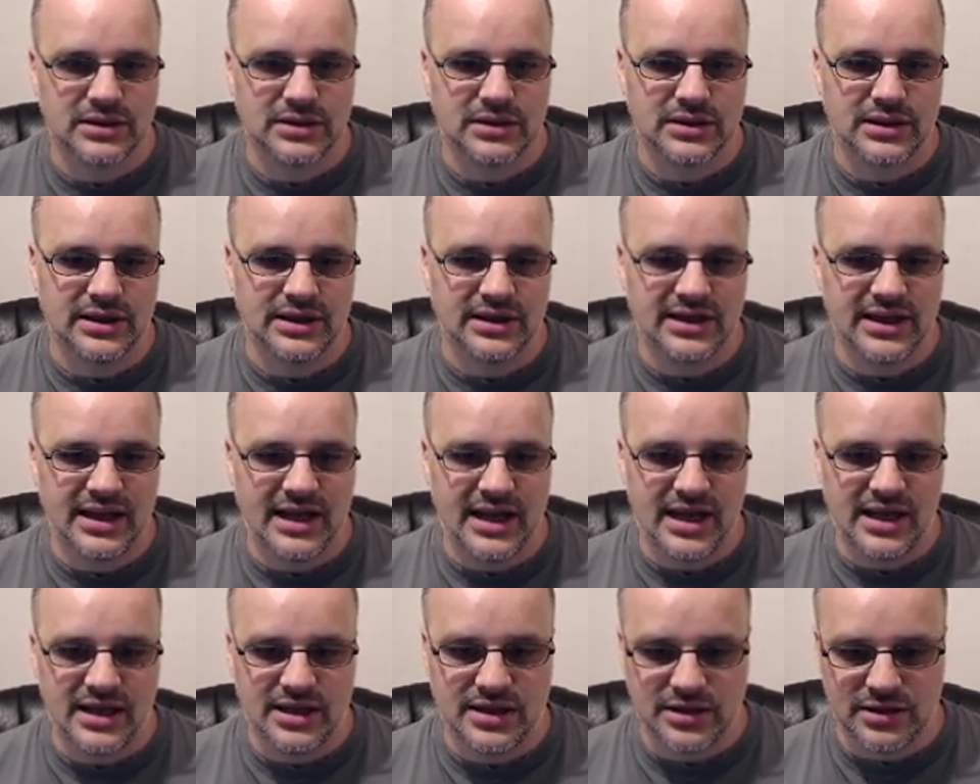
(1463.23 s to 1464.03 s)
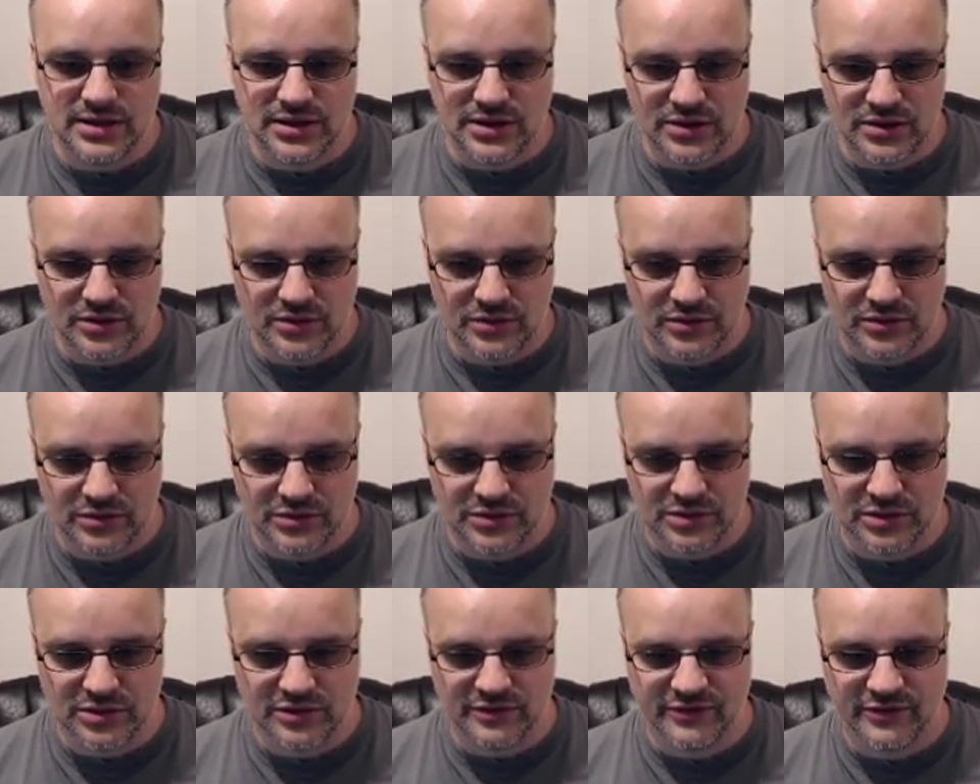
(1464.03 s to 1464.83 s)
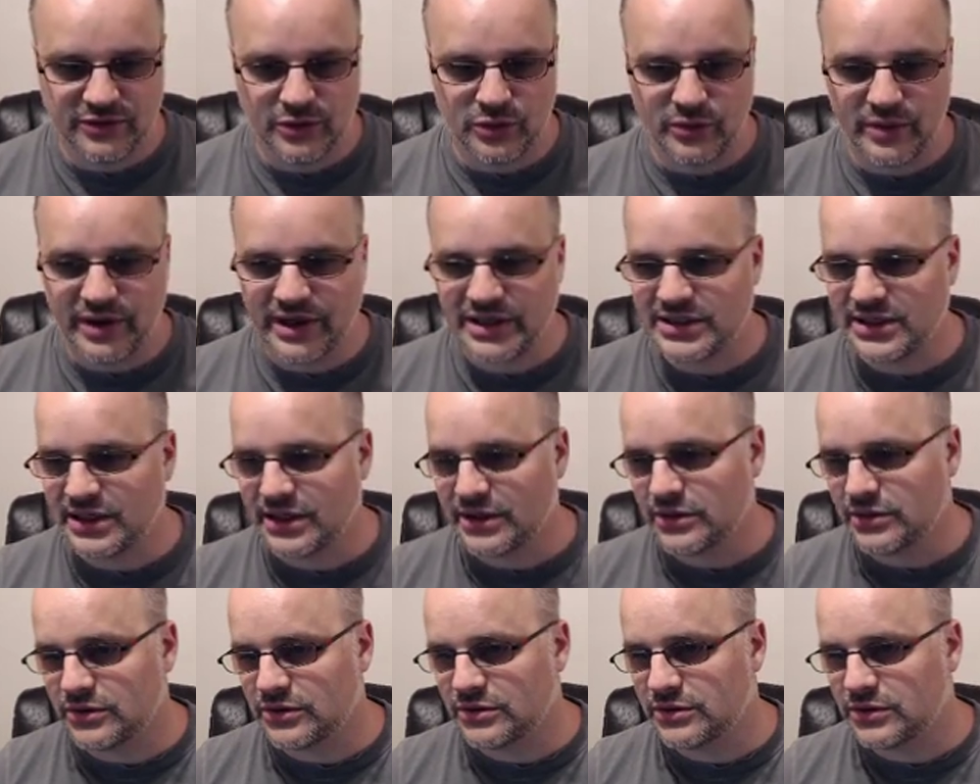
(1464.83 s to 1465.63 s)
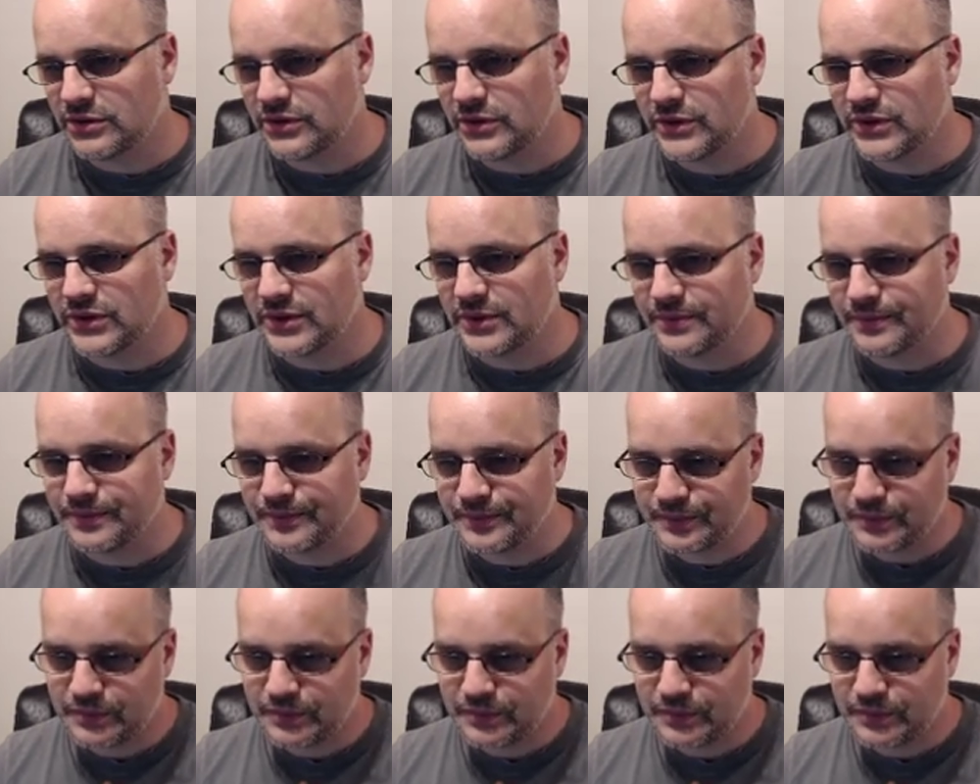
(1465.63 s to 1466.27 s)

and anchor you to the full rectangle. Awesome.